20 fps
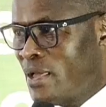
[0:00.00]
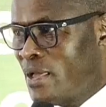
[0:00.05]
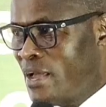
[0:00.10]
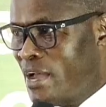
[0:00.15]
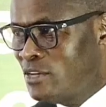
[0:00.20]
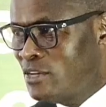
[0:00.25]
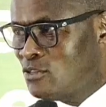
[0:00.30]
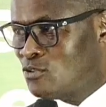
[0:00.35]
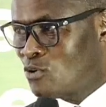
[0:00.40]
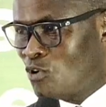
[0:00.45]

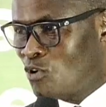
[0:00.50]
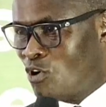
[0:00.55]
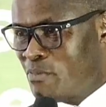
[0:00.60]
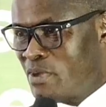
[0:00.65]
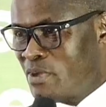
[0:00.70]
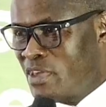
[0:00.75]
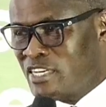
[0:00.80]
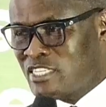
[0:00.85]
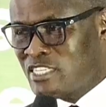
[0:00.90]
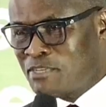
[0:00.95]
and to come
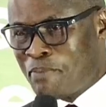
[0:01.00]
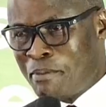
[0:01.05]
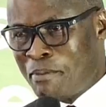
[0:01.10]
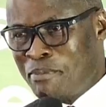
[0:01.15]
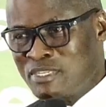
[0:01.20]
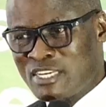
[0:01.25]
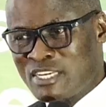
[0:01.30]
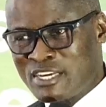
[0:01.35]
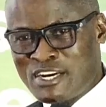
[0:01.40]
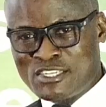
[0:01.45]
here as
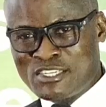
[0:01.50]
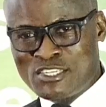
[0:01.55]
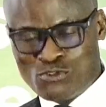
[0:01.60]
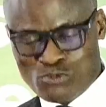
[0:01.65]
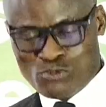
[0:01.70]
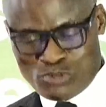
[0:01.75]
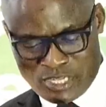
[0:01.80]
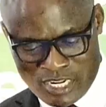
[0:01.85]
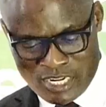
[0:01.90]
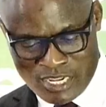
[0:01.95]
permanent secretary
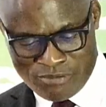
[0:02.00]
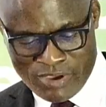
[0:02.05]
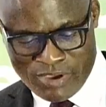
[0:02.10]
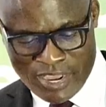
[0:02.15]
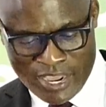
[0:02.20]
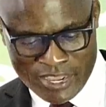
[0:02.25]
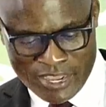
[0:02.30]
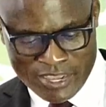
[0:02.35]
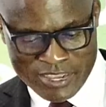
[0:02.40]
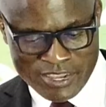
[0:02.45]
to
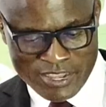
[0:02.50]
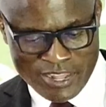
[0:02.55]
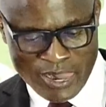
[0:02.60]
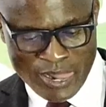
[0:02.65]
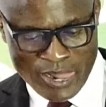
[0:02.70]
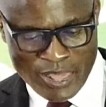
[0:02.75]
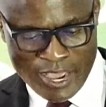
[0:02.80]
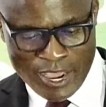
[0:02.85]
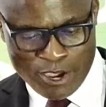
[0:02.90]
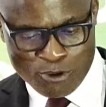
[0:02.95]
deliver
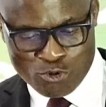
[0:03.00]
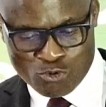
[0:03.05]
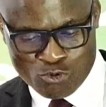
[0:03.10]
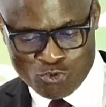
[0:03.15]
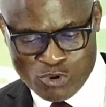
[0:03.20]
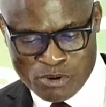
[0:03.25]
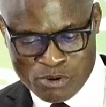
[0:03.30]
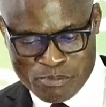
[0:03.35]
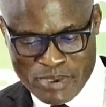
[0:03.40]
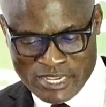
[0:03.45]
her
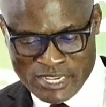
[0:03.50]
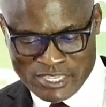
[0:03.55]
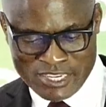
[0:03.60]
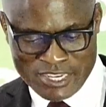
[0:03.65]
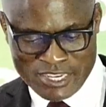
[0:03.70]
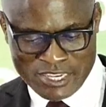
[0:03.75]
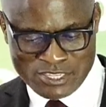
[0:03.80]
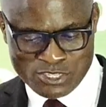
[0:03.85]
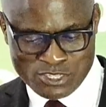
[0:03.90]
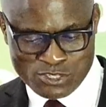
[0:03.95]
goodwill
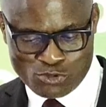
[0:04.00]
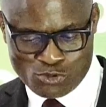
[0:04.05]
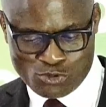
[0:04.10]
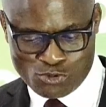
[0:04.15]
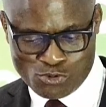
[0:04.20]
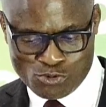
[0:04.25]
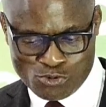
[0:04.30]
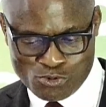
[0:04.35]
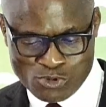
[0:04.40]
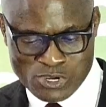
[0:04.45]
message
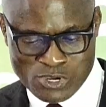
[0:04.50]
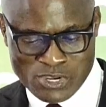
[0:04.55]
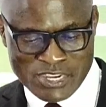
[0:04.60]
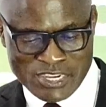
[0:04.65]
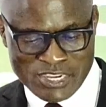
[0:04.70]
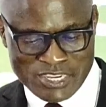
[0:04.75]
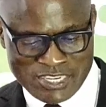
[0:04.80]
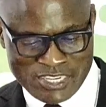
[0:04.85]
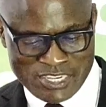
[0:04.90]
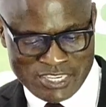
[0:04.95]
to
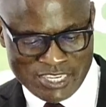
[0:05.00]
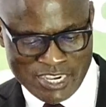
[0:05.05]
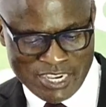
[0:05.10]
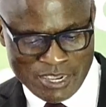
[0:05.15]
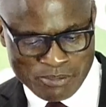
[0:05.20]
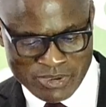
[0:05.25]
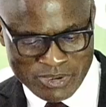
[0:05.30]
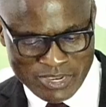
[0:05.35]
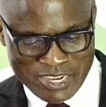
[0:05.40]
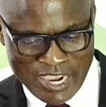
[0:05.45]
this
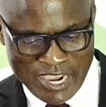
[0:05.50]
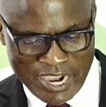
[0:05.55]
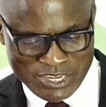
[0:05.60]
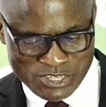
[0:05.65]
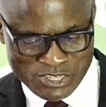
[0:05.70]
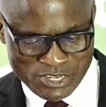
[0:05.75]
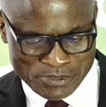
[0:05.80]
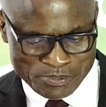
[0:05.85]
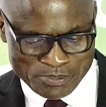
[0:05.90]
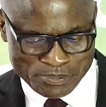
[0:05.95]

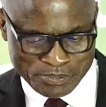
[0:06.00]
gathering.